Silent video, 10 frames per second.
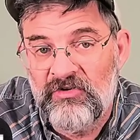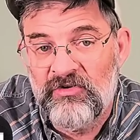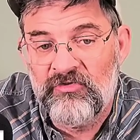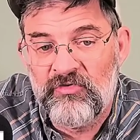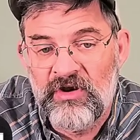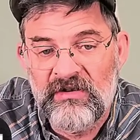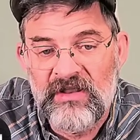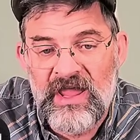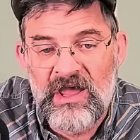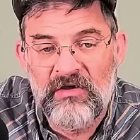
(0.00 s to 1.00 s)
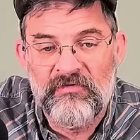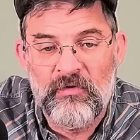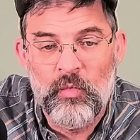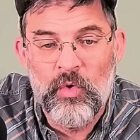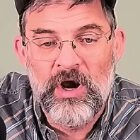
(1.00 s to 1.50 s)
to trend down
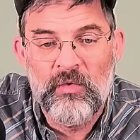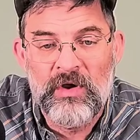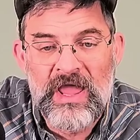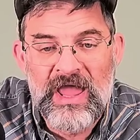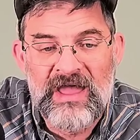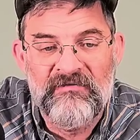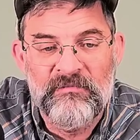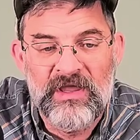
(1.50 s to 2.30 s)
from where we have